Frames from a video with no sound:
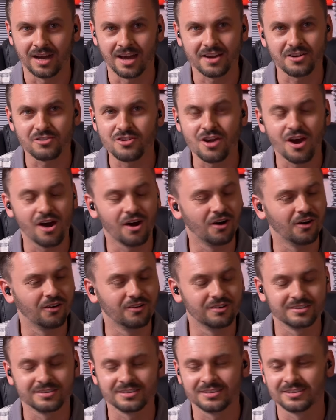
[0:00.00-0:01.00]
I don't
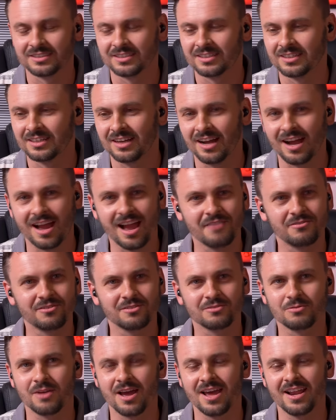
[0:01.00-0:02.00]
know. I
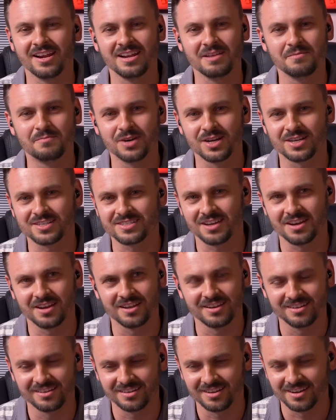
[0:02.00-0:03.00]
haven't read any books
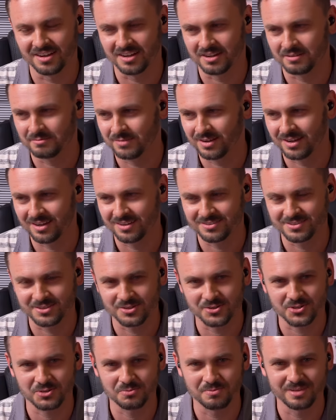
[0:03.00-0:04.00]
on um, on
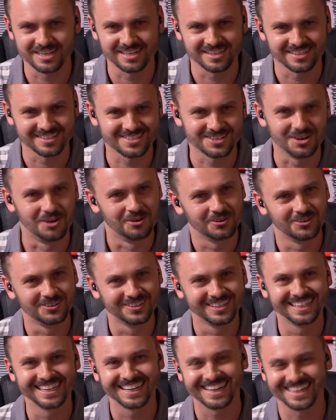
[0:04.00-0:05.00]
social media, so
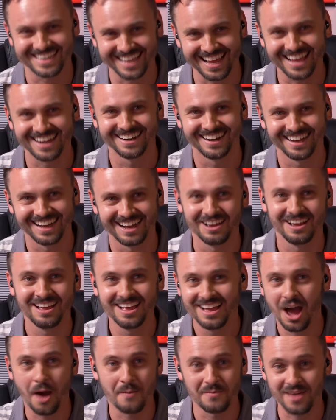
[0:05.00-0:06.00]
again,
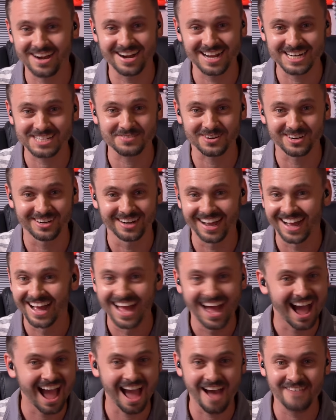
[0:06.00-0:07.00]
I'm not an expert.
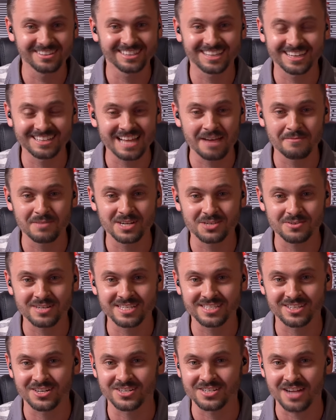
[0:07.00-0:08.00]
I haven't done that much
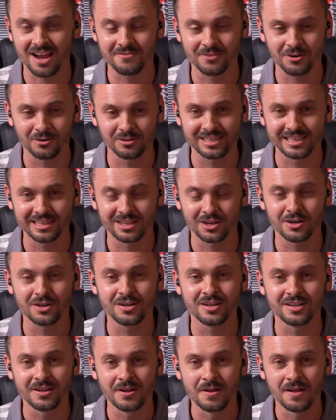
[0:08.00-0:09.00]
research. I've only
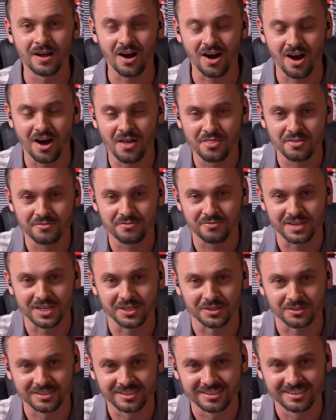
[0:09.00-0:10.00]
learned on the
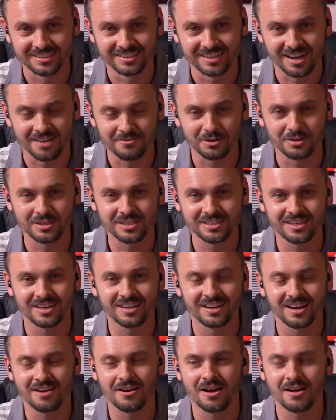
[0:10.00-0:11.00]
field. I've only
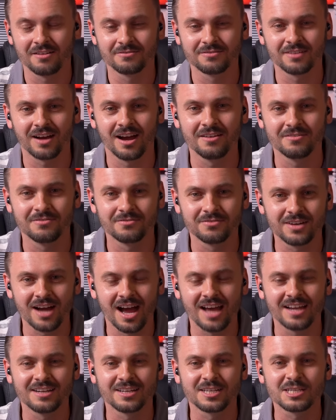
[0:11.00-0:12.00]
done. I, I've I've
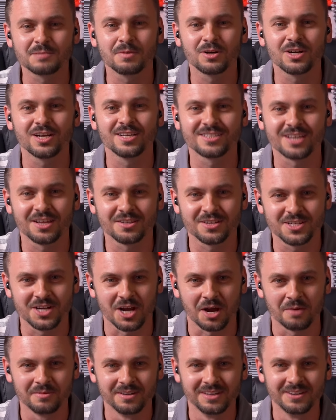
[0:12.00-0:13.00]
gotten experience on the
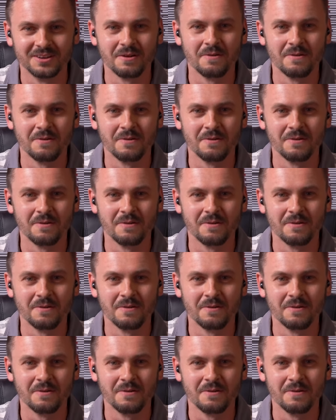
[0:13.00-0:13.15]
job.